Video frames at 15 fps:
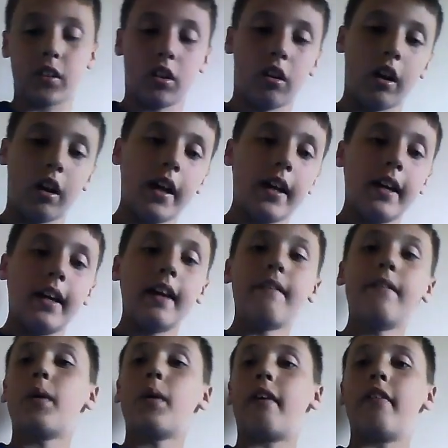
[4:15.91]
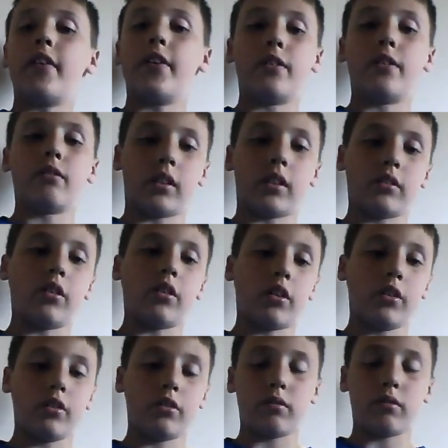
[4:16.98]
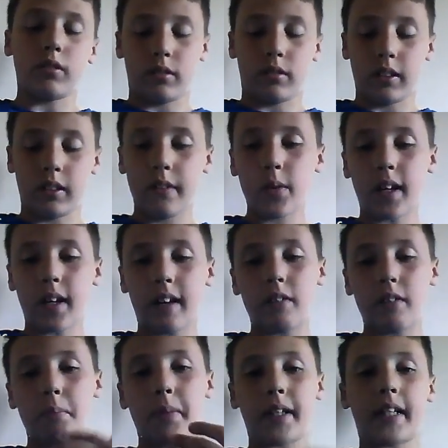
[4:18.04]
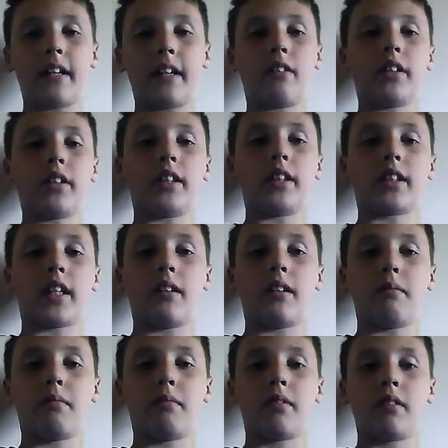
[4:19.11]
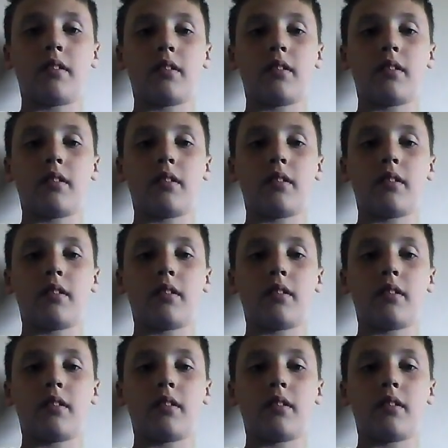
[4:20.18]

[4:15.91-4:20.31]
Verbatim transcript: So if you are a, not, no, if you are a beginner on this game,